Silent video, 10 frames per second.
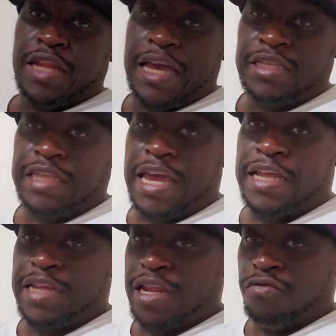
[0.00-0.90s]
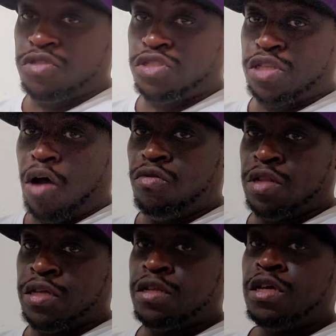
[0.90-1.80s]
They saying that it was
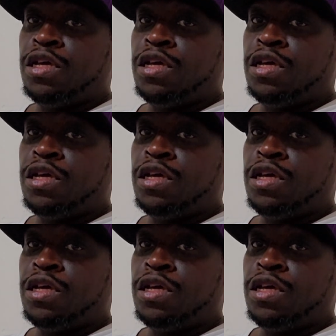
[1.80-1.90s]
stolen.